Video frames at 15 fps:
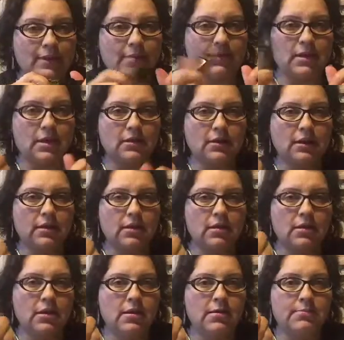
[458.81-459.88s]
I mean, not that
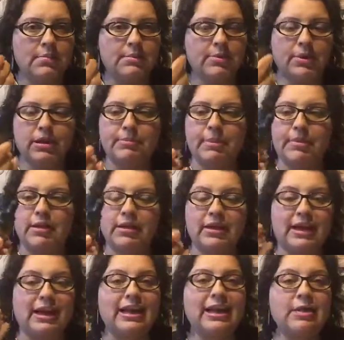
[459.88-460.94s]
people are going to buy Melaleuca to
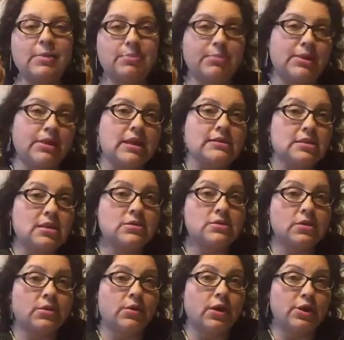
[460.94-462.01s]
clean with, but it's
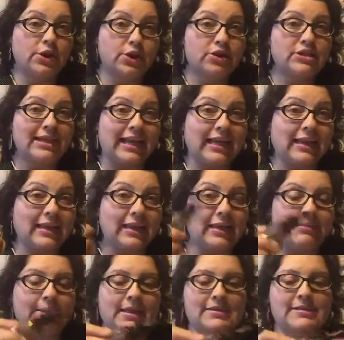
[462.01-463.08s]
also good to clean
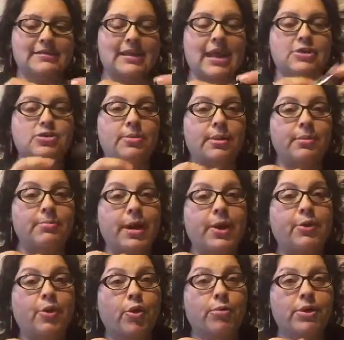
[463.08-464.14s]
because it's an
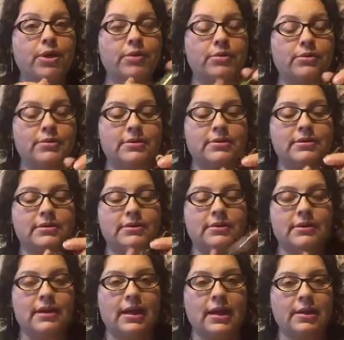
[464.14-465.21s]
antimicrobial,
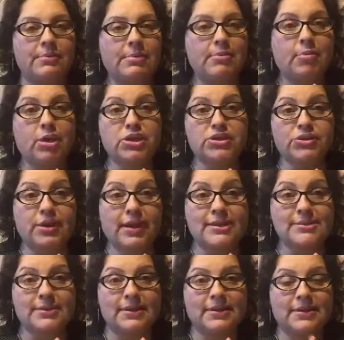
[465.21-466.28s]
and people wash their hands
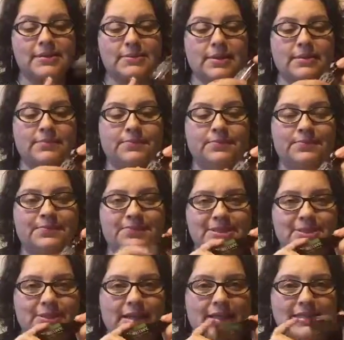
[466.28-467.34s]
with it as well.
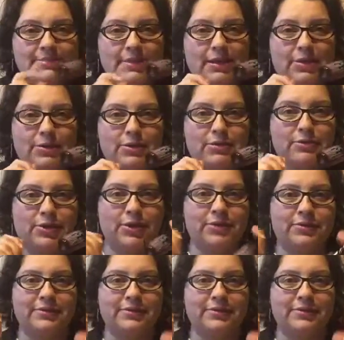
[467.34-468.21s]
So that's Melaleuca for you.